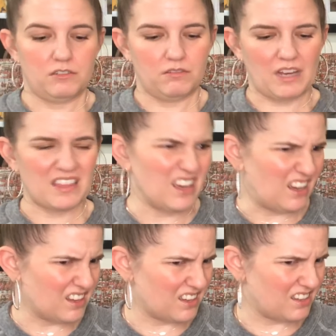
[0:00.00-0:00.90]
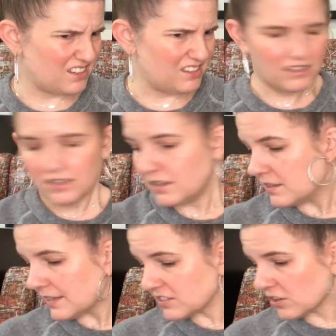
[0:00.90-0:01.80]
I think.
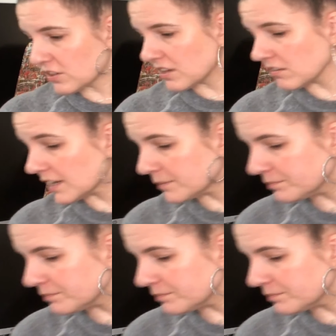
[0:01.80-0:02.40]
That's our theory.